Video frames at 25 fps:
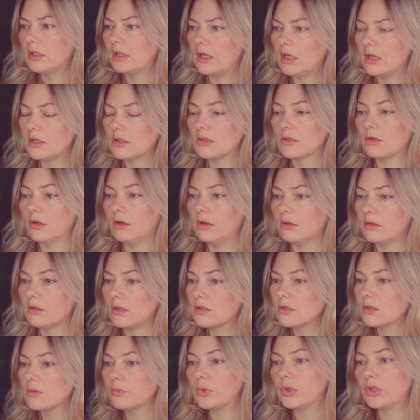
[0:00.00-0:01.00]
and so on.
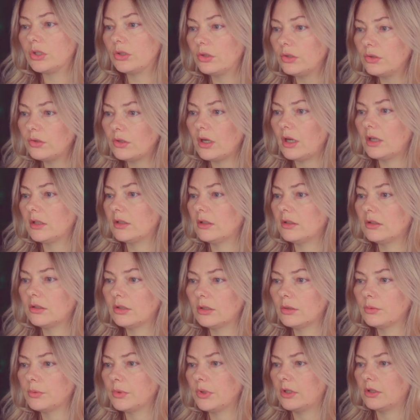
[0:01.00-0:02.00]
And we do that
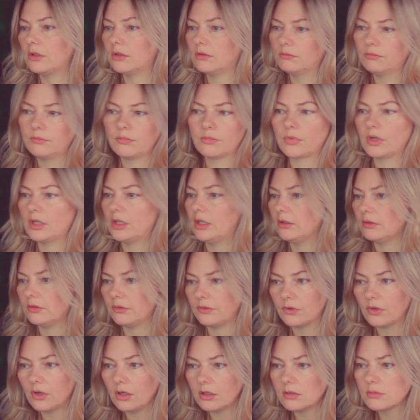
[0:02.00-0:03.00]
until we run out
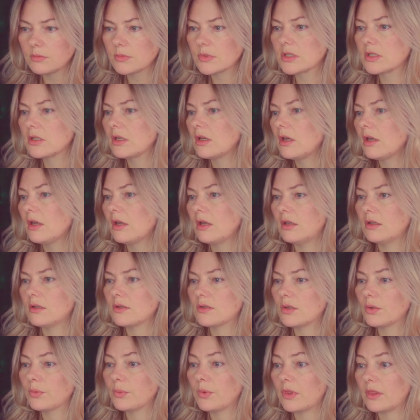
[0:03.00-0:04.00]
of columns. And
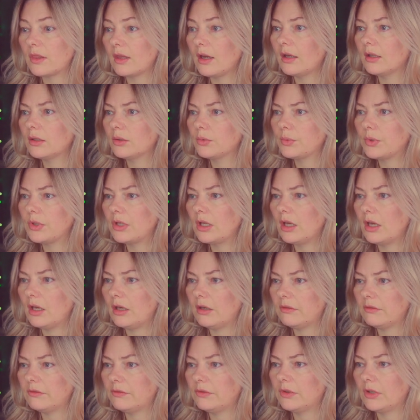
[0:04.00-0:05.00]
so with that, we
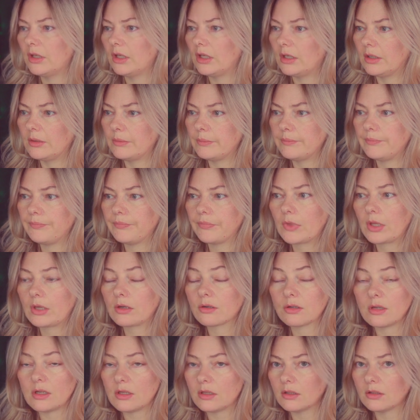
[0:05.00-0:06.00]
have um,
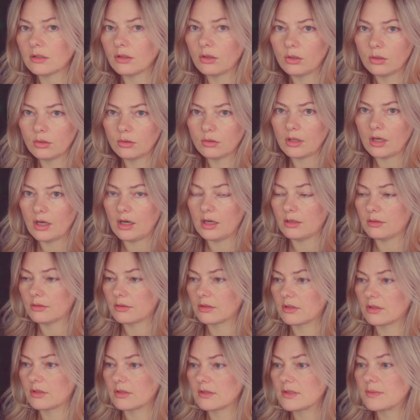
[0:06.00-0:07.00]
created all
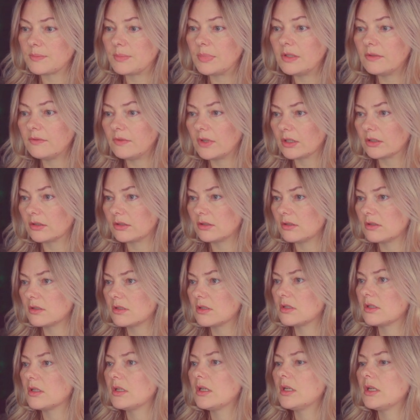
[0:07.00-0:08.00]
our spin
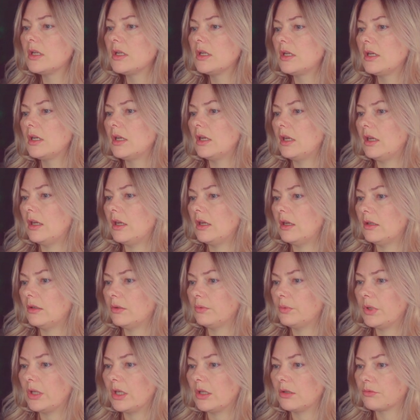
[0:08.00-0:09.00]
vectors and
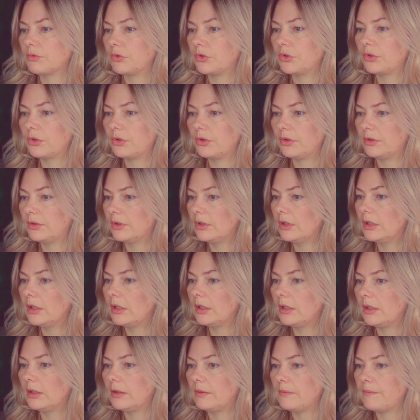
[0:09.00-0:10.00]
we can return
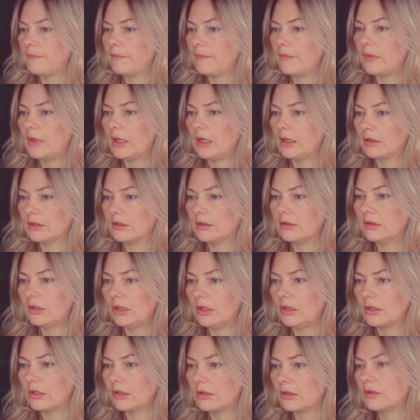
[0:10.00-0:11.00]
um, that
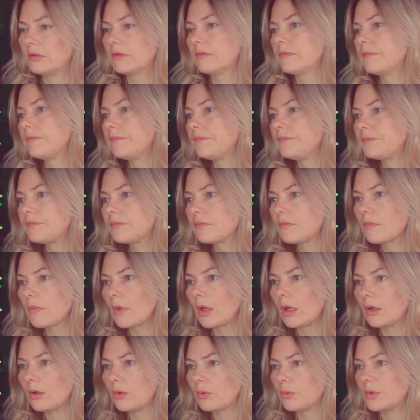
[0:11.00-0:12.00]
container
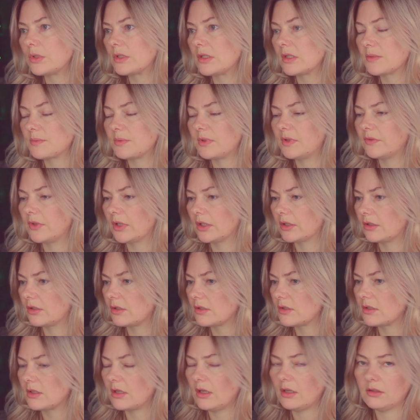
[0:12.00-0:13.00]
with the spin
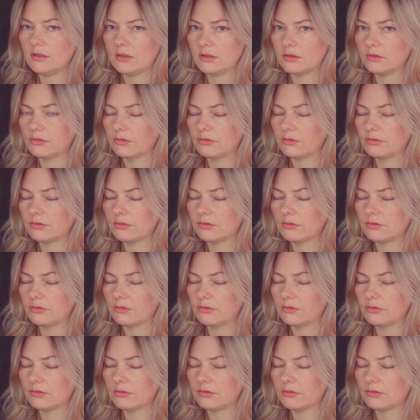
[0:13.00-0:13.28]
vectors and their